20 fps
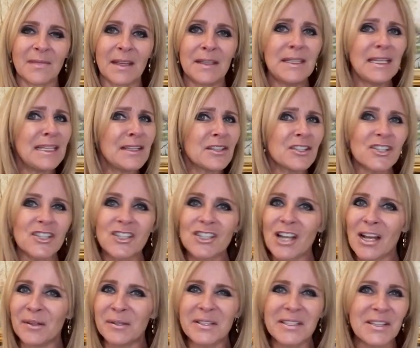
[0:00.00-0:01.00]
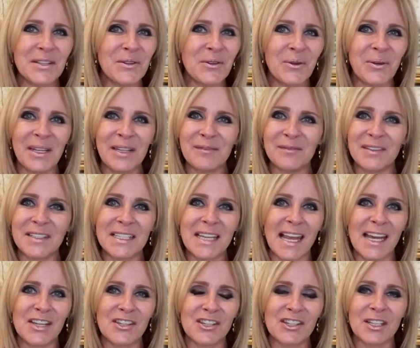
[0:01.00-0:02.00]
Neither shelter nor
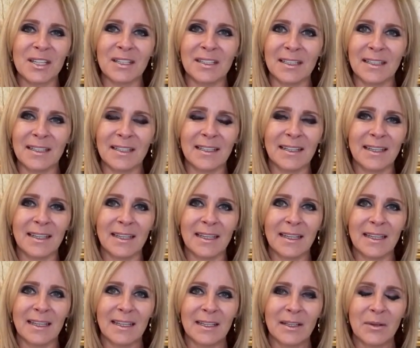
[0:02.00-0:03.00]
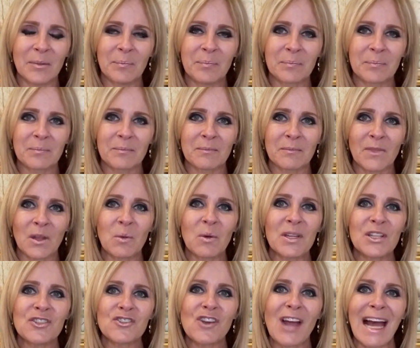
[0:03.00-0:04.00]
invitation.
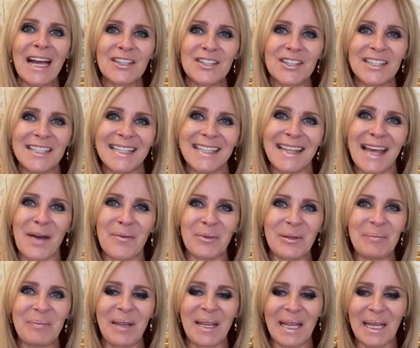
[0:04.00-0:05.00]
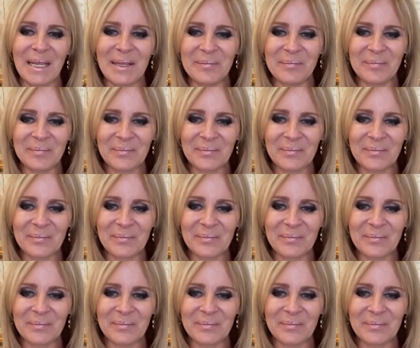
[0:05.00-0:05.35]
What a tragedy that would be.